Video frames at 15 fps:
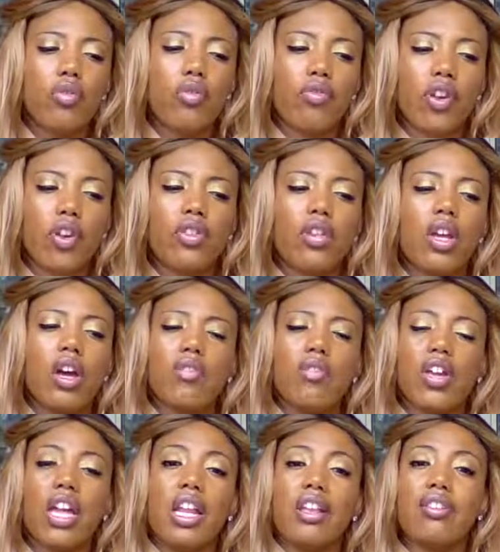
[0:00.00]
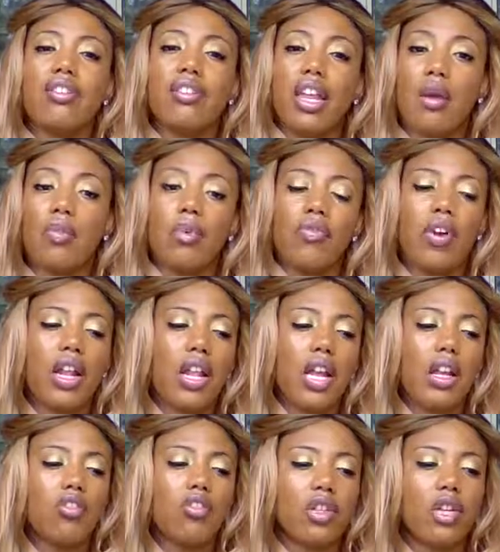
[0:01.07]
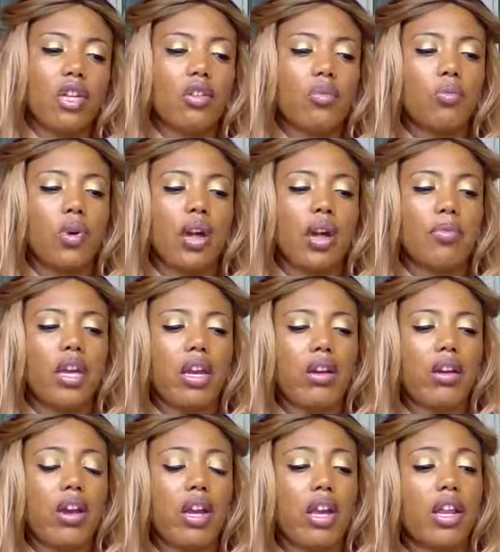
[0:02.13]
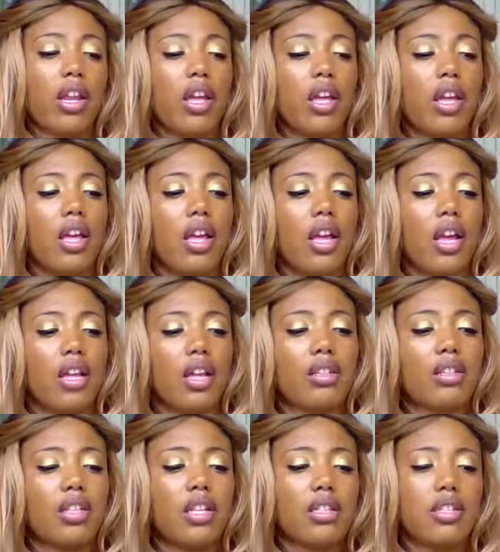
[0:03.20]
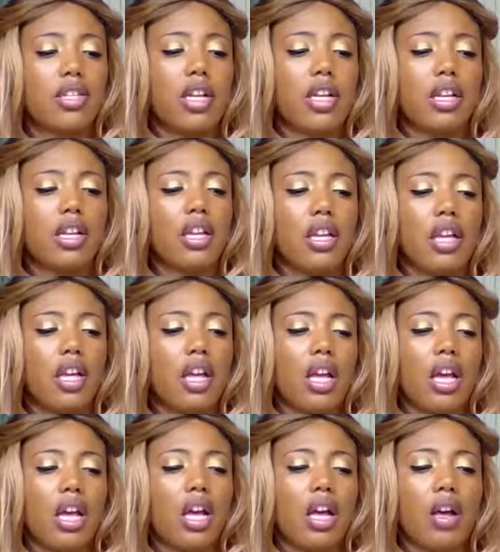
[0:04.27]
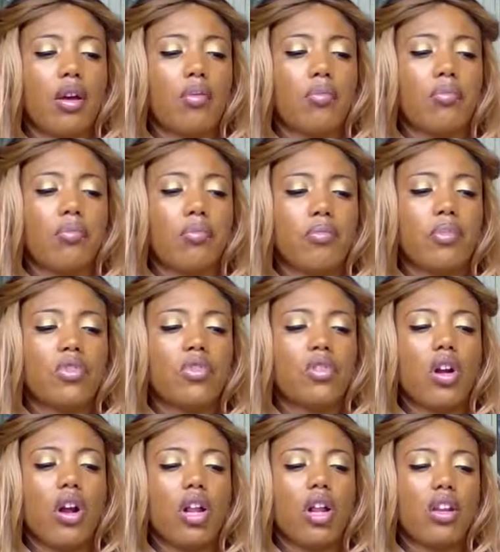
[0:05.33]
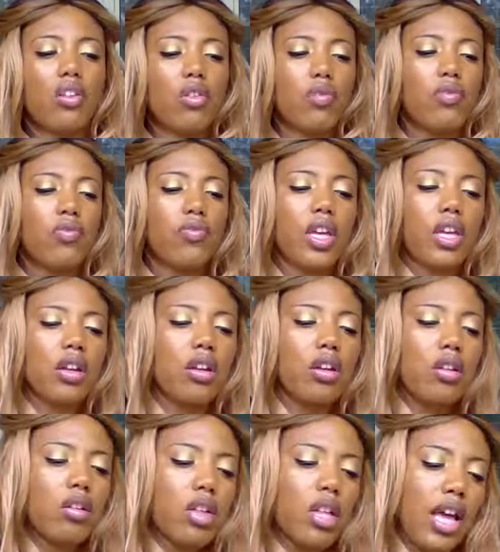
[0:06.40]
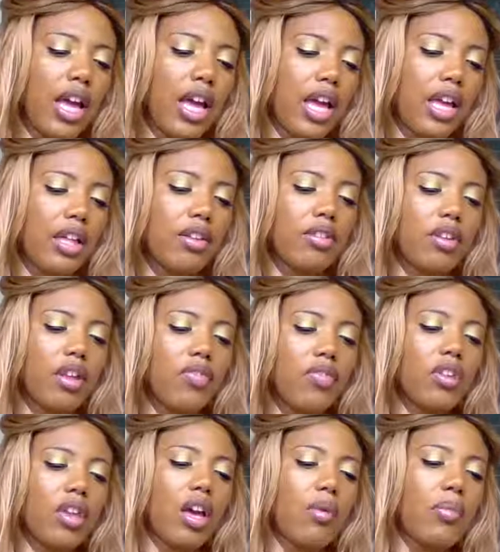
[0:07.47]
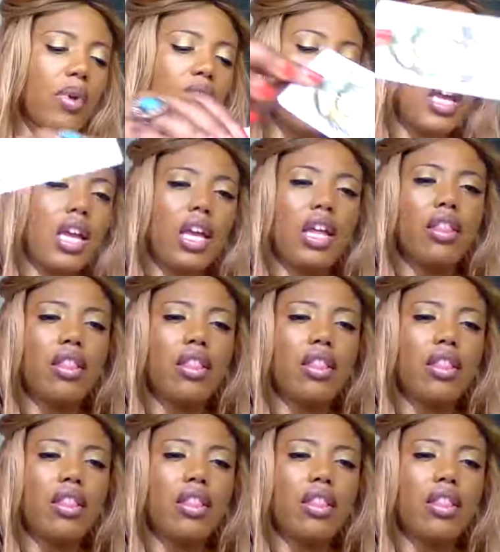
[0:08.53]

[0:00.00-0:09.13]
of yourself, getting stable financially is what I'm hearing and sensing. Starting to feel like stuff is coming in.